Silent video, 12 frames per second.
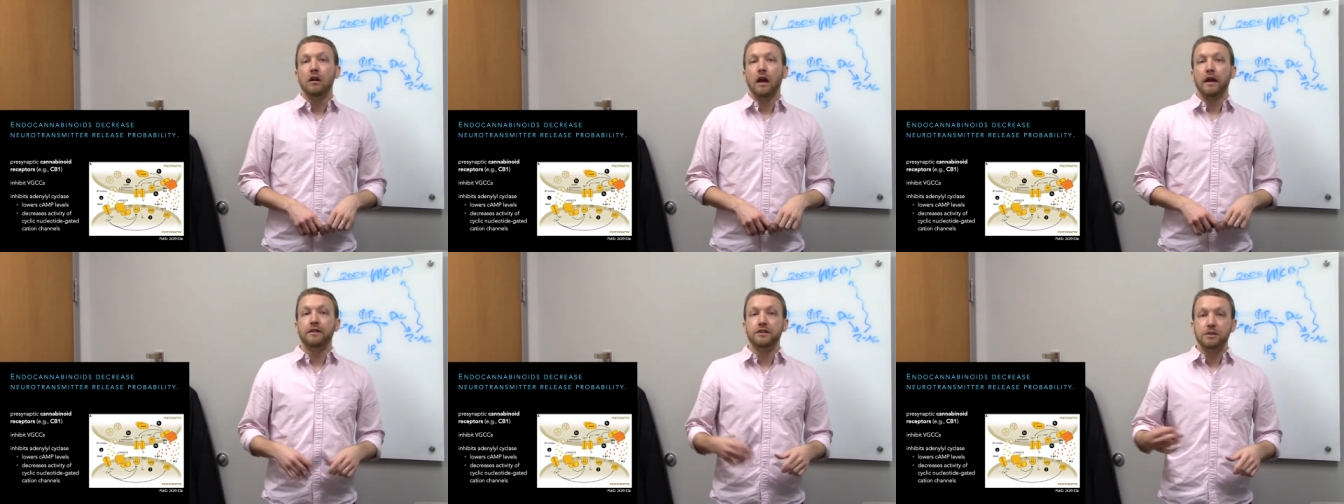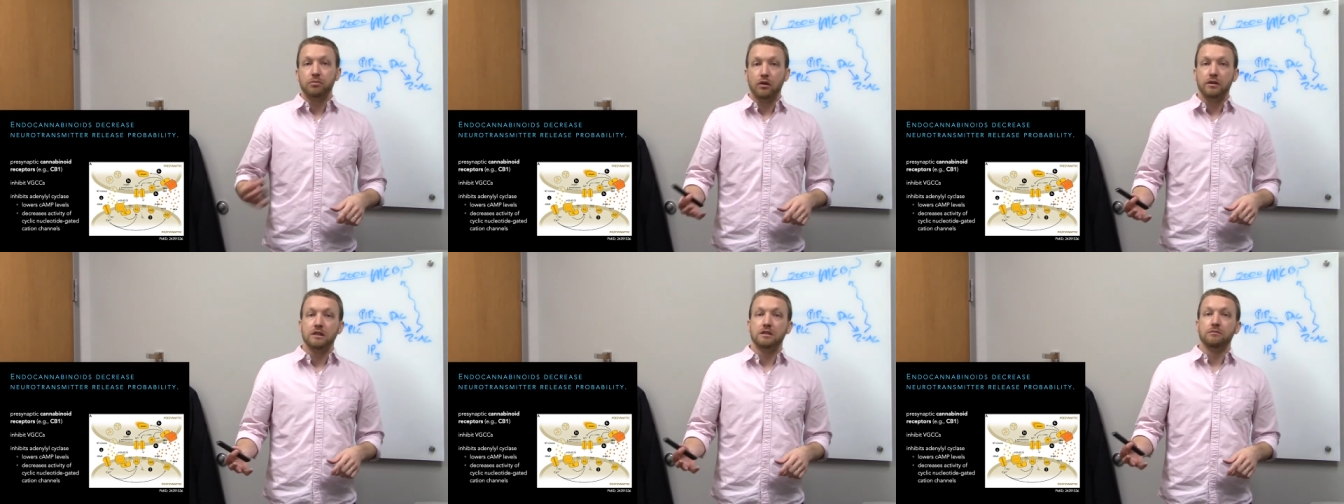And the G
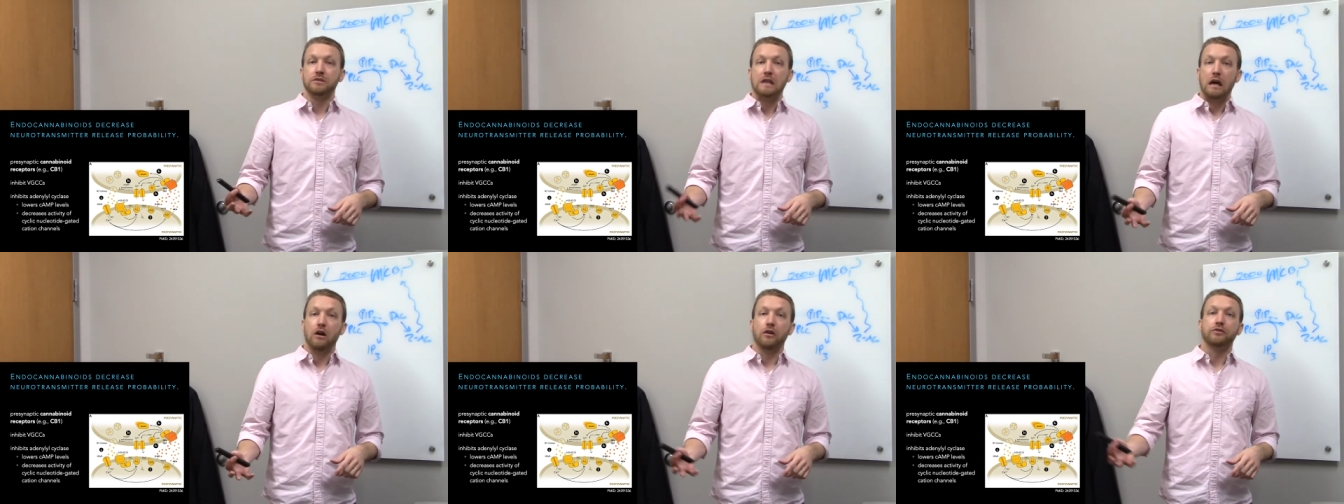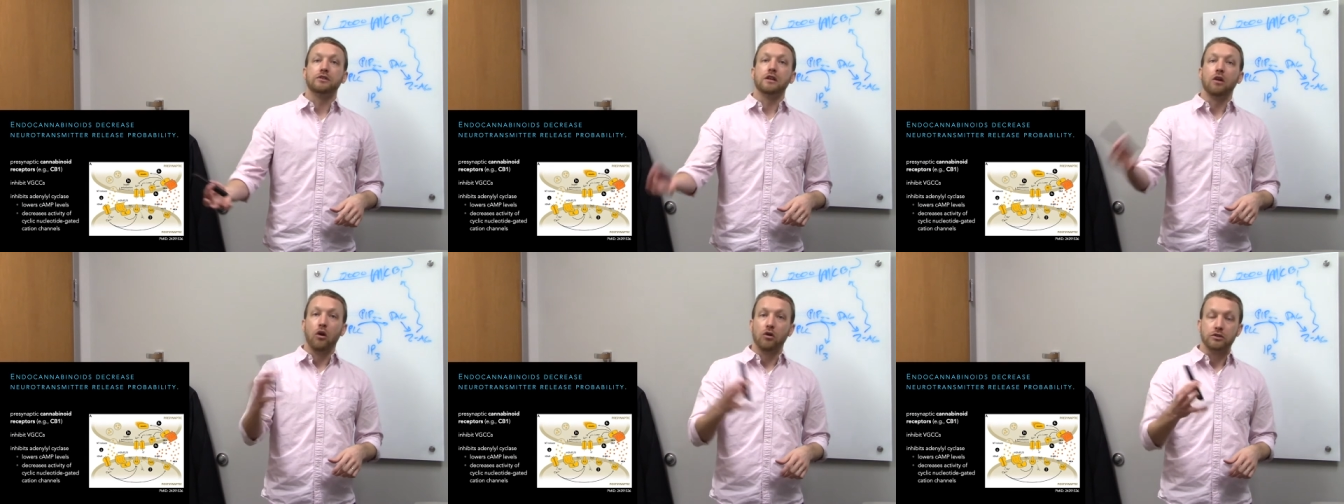proteins themselves can
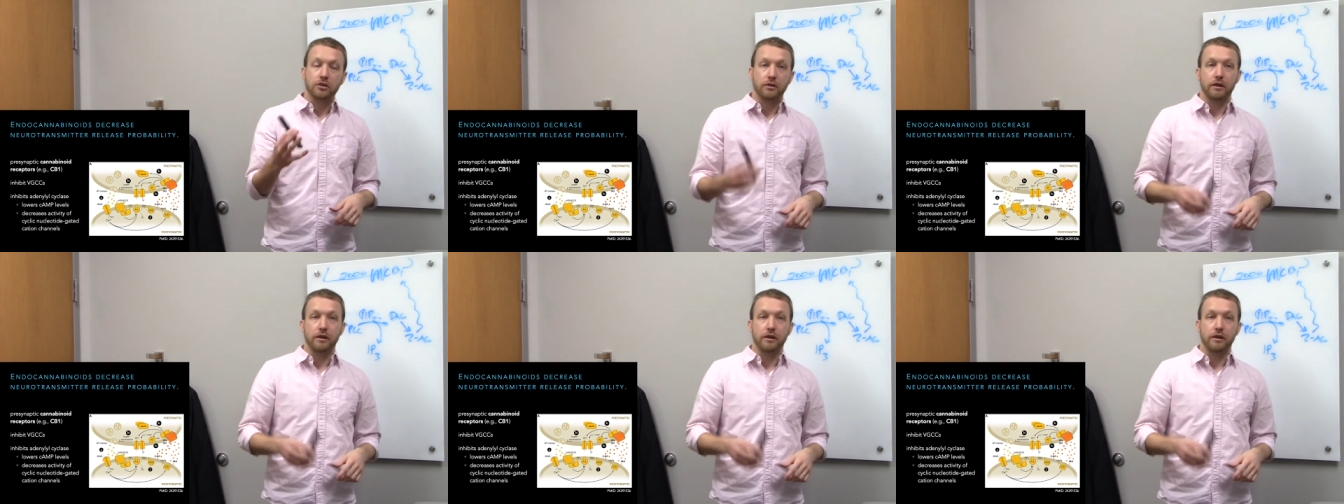also